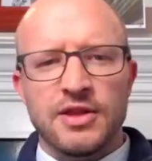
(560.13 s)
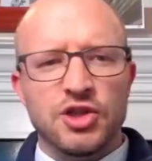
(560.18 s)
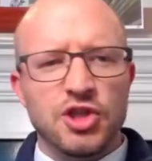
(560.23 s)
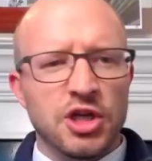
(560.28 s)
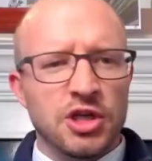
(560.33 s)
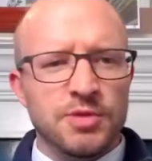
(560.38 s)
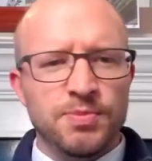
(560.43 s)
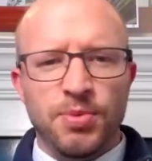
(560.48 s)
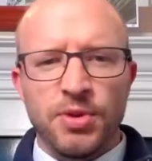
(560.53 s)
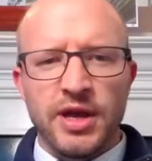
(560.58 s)
The
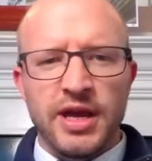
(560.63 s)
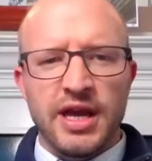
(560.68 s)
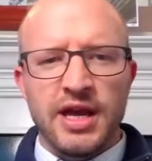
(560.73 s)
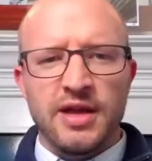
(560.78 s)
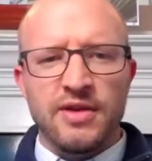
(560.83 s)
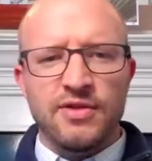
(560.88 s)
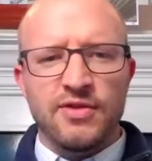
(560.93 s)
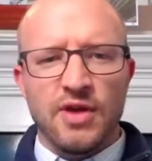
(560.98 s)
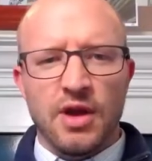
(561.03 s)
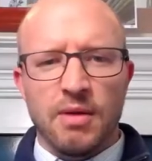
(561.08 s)
judge
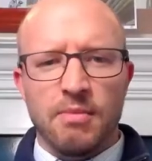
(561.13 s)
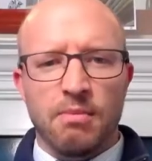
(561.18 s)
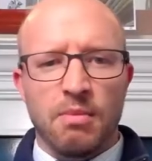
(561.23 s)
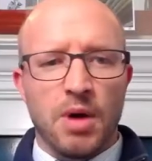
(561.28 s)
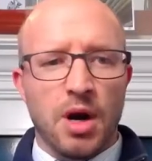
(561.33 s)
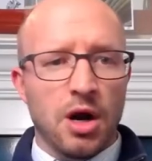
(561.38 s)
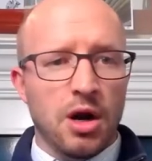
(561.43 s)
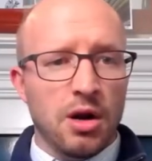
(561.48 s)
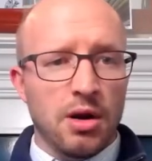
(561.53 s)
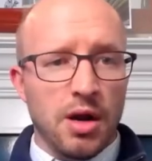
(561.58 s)
plays a
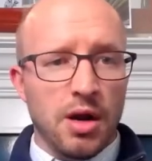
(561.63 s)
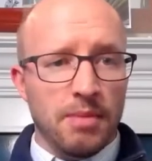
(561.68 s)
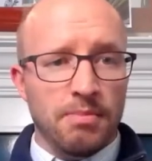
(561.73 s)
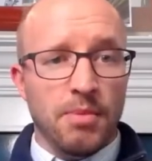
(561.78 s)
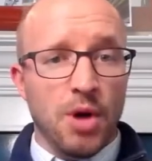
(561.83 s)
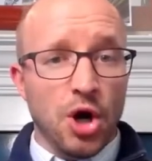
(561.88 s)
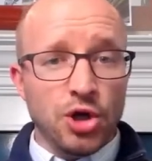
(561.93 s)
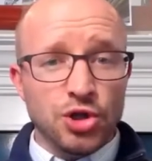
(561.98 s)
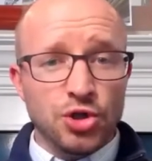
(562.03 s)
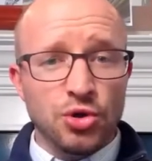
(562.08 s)

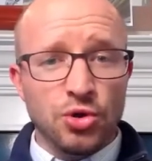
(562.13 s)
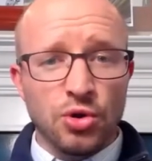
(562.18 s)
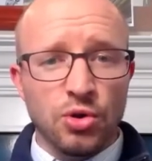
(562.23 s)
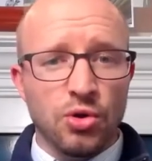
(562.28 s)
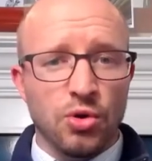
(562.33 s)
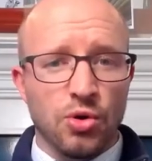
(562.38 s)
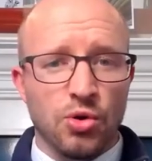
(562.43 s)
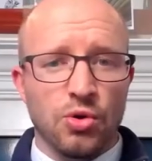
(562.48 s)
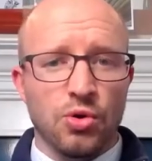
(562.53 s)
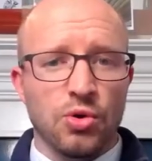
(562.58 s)

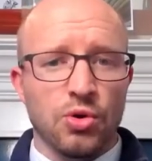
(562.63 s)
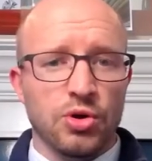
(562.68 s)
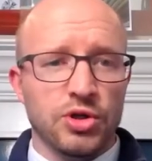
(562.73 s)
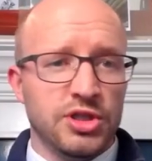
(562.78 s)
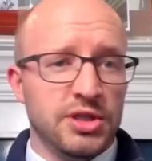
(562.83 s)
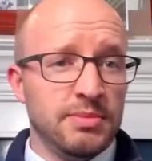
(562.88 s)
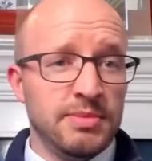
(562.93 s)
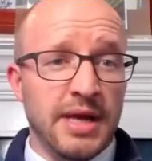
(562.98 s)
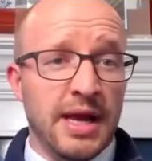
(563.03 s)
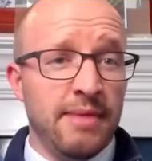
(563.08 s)
martial
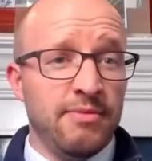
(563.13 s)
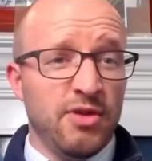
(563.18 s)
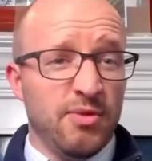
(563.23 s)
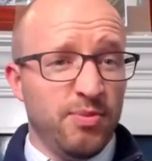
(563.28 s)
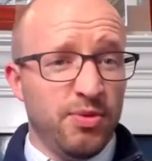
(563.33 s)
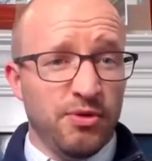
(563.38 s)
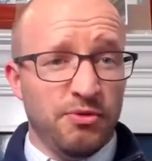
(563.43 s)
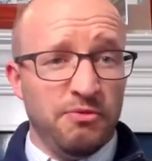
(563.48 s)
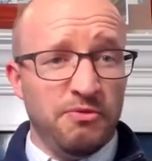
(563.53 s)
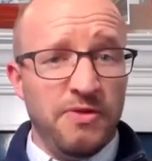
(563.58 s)
or
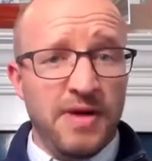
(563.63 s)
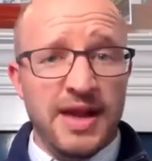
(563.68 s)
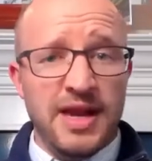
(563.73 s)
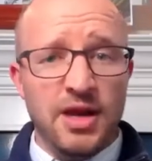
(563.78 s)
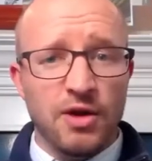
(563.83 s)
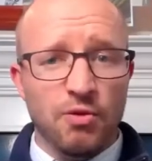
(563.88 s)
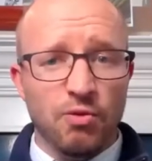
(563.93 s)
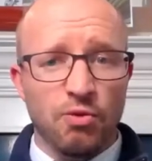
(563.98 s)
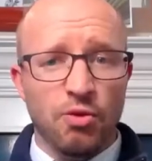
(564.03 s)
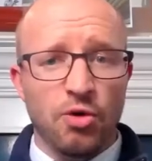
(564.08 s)
sometimes a
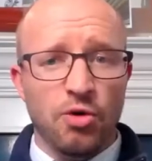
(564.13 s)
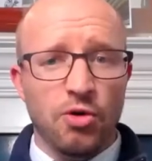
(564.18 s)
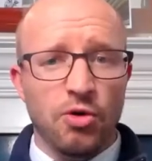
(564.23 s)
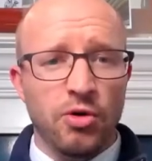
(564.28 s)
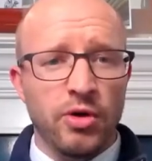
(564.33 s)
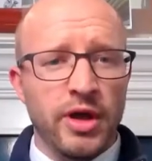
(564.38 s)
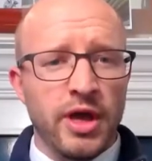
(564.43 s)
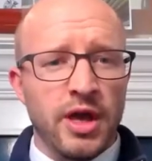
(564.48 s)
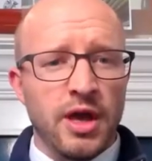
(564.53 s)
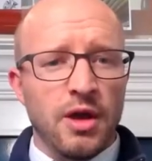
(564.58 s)
prophetic
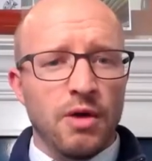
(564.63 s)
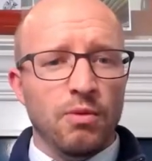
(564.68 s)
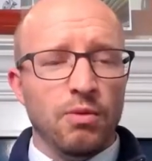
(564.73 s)
role,